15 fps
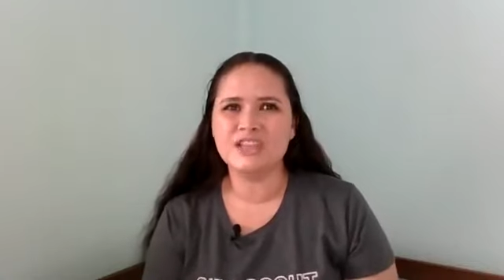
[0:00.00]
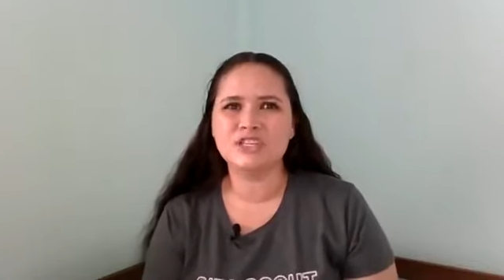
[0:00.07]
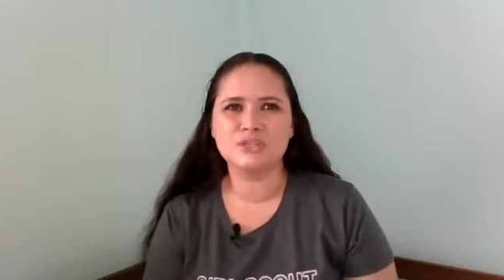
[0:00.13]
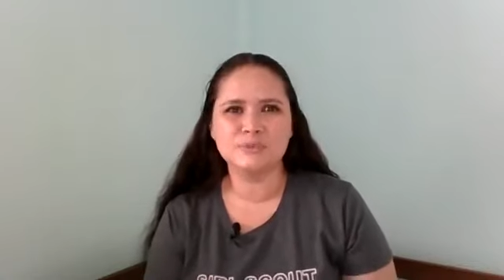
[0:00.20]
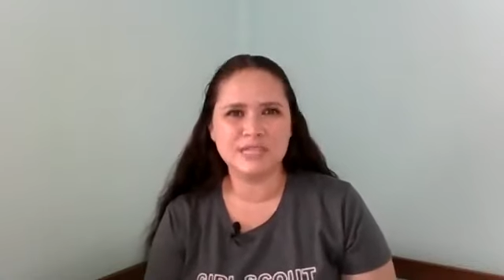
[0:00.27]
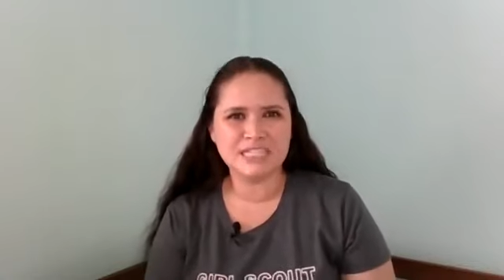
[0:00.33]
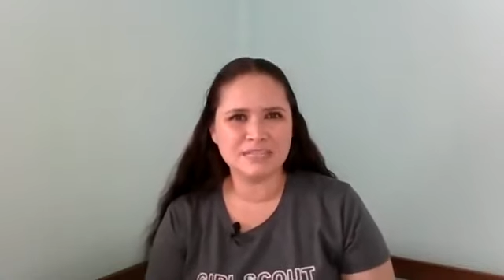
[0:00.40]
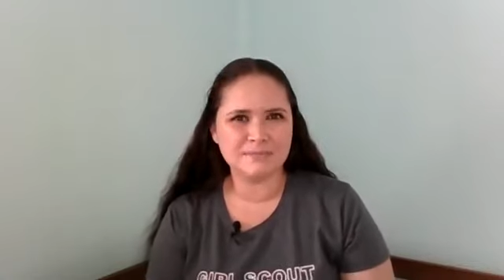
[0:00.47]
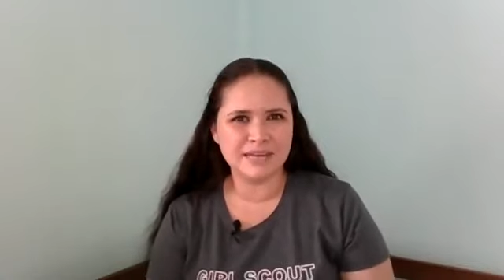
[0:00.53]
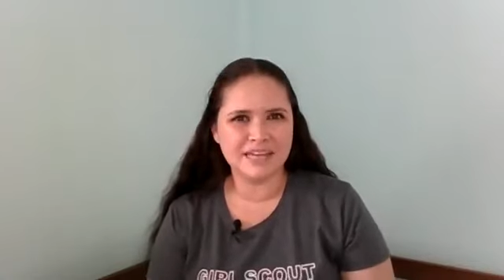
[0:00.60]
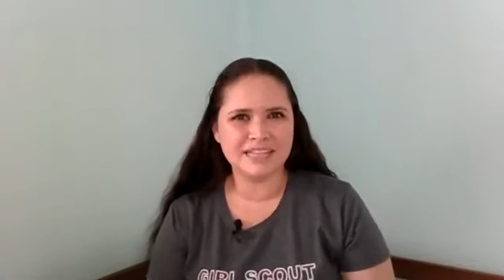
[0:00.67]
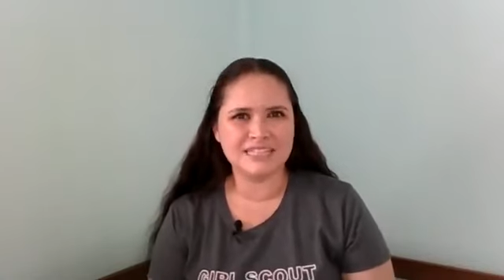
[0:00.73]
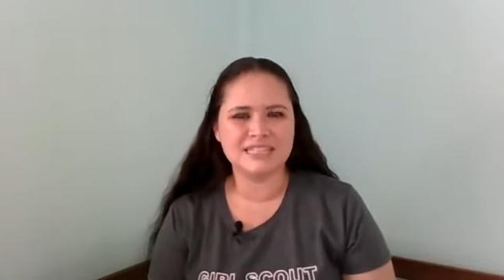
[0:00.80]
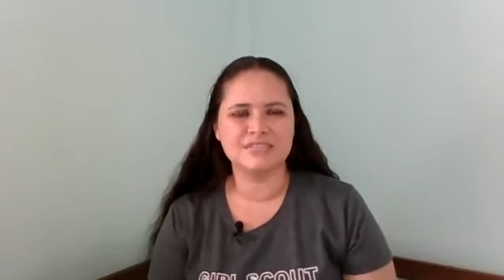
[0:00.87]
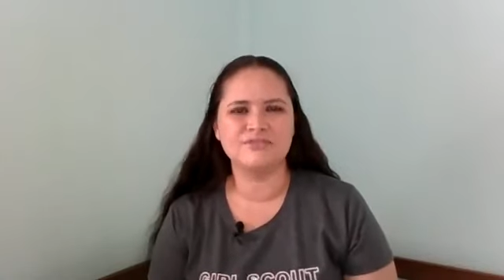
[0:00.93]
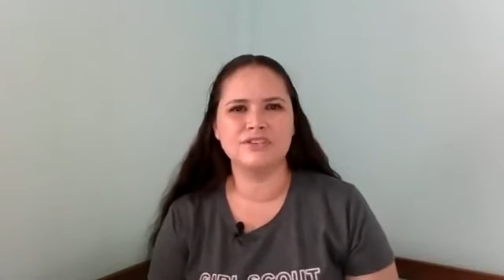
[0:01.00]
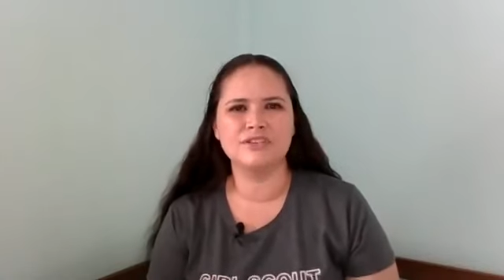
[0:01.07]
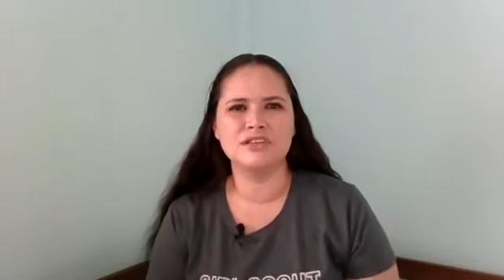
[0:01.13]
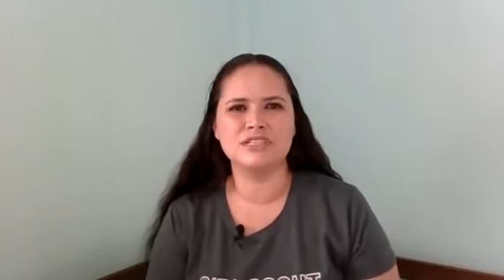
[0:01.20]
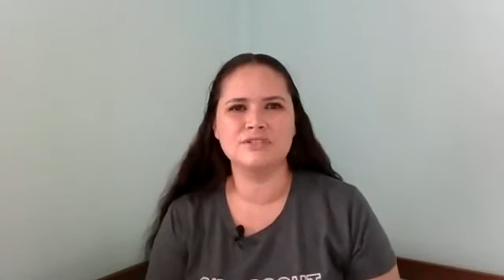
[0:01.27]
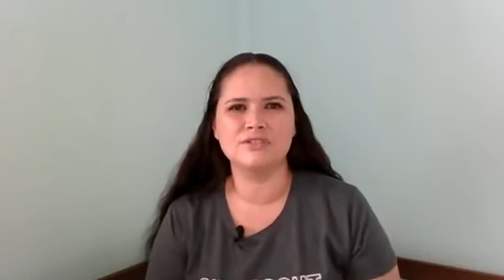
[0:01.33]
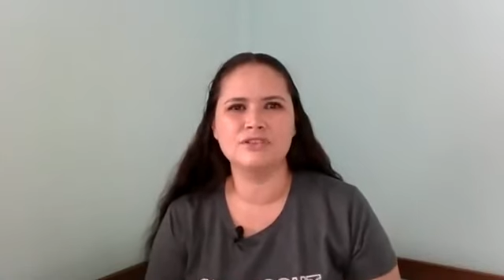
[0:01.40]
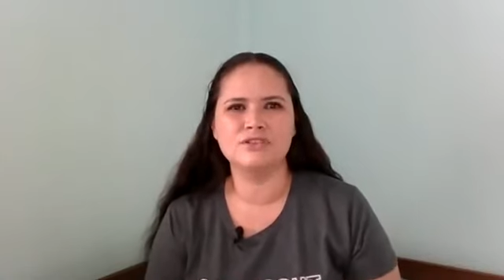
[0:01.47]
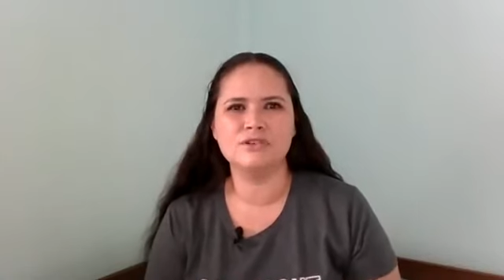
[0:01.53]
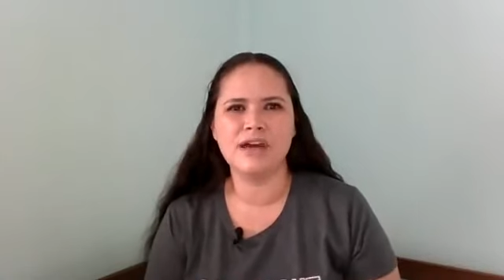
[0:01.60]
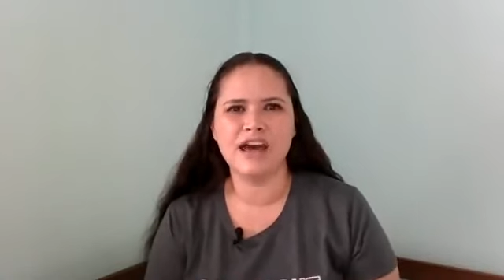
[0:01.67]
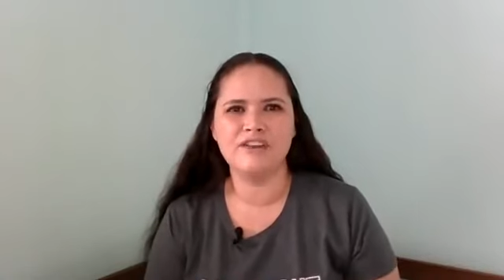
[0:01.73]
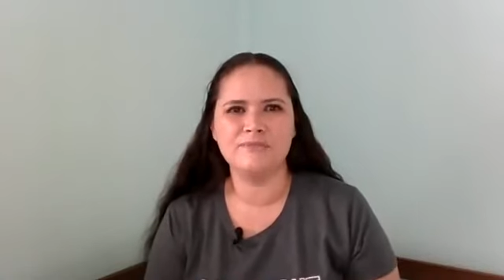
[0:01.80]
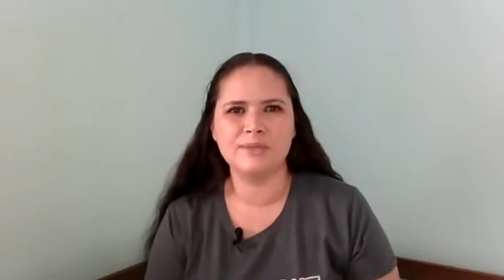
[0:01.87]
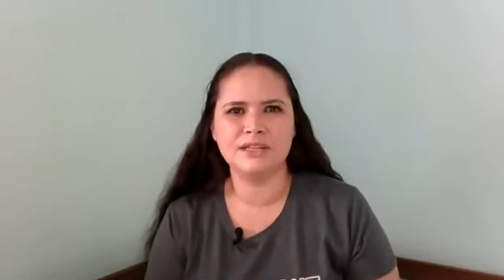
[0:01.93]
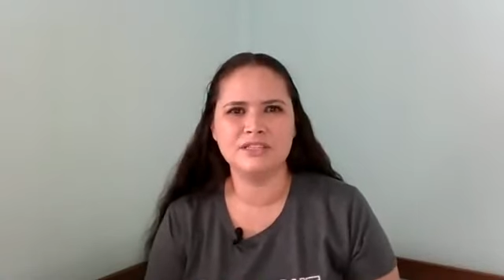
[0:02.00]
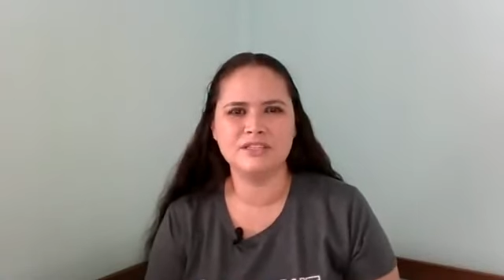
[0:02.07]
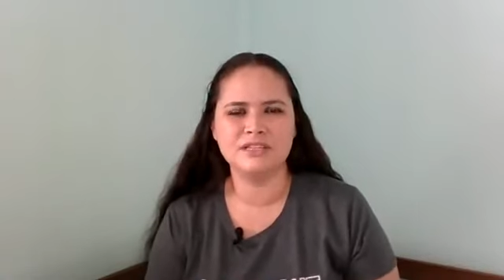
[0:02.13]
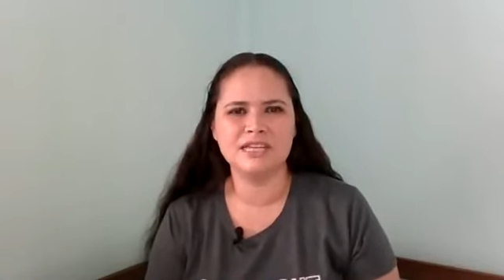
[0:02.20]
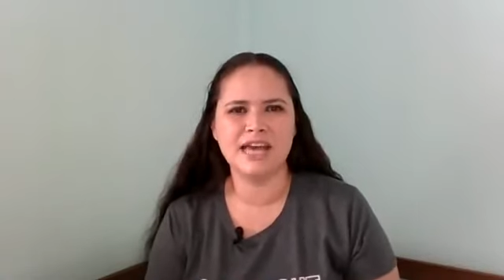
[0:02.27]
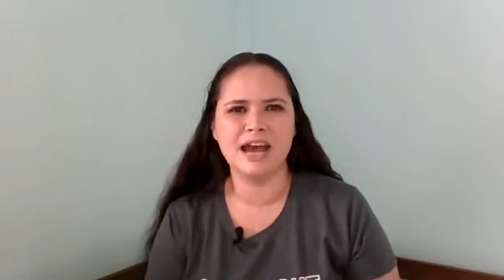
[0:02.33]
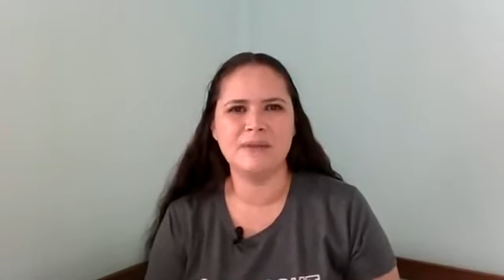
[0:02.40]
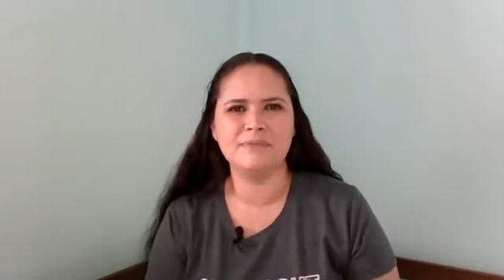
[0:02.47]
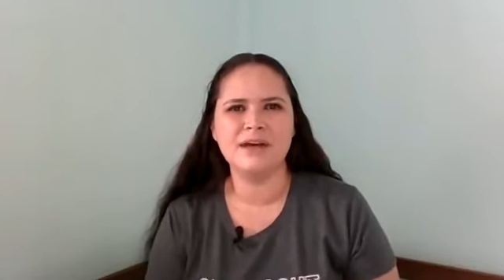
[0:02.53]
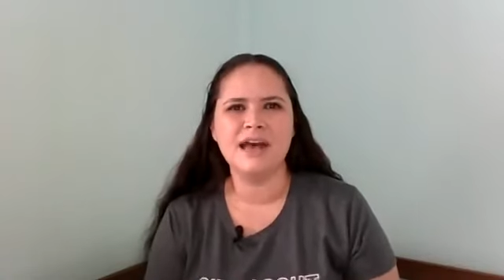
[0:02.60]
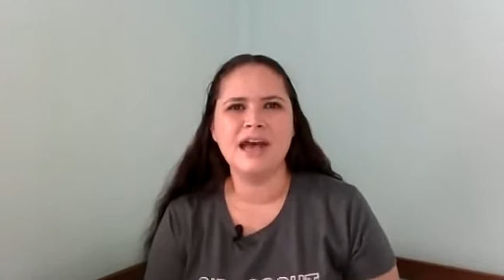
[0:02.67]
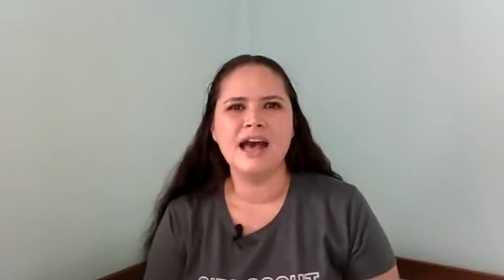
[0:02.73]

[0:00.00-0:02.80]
Swiss Miss, for those of you who have been to camp.